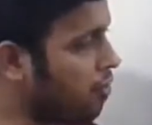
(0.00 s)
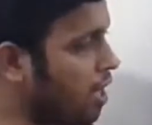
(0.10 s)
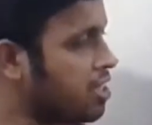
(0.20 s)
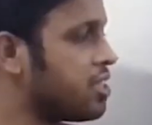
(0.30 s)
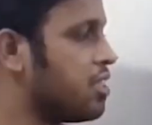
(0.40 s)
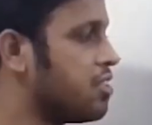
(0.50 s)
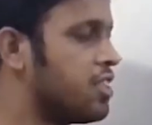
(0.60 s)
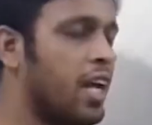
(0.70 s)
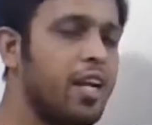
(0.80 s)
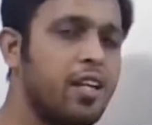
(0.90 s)

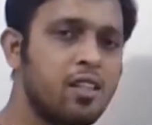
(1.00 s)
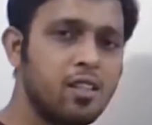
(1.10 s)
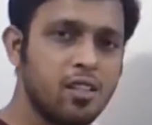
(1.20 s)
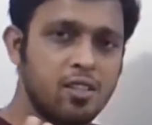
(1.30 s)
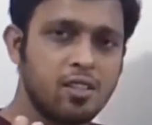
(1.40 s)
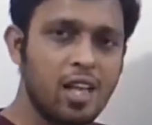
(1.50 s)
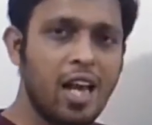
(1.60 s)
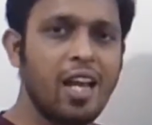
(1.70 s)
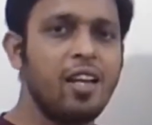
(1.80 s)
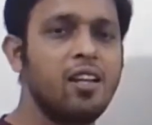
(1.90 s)
functions like
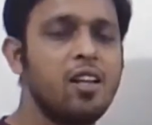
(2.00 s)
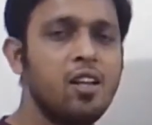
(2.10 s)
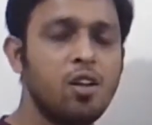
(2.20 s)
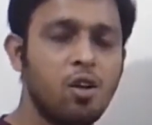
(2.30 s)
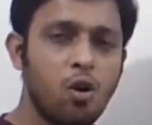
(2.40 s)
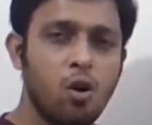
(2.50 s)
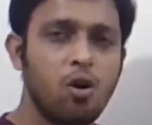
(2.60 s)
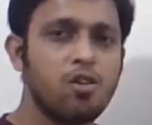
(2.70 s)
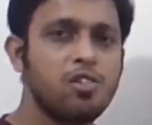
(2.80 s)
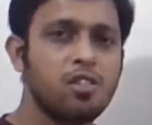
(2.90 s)
sine,
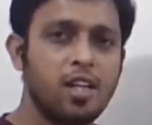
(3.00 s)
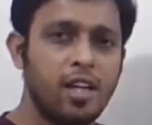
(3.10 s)
cos,